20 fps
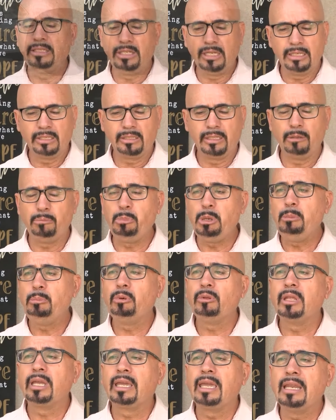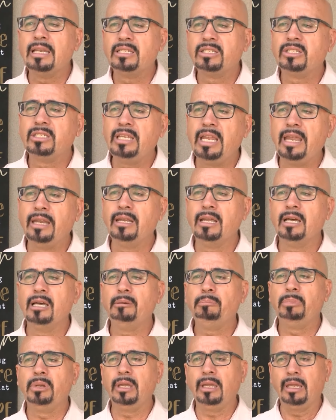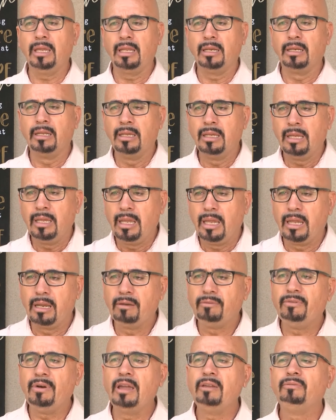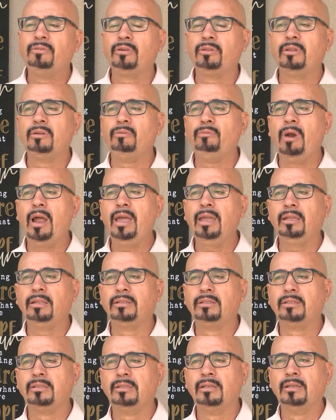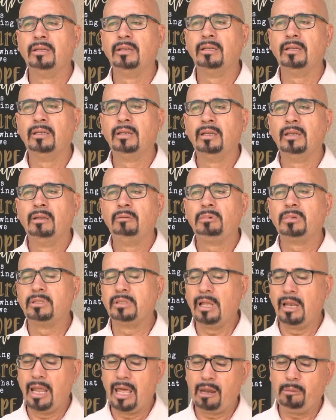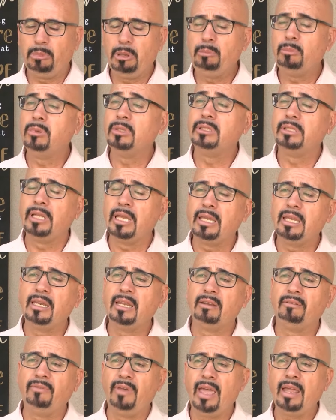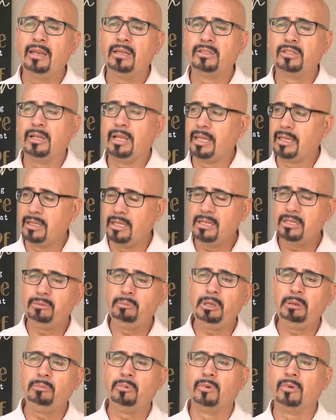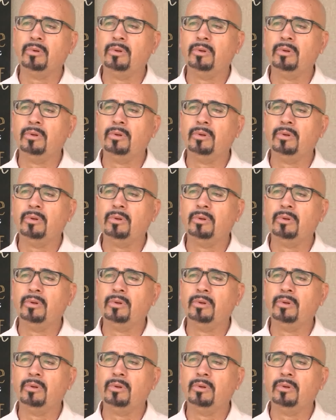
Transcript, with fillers: just the people that can stand up and, and fight for their rights a lot of people is taking advantage like this people.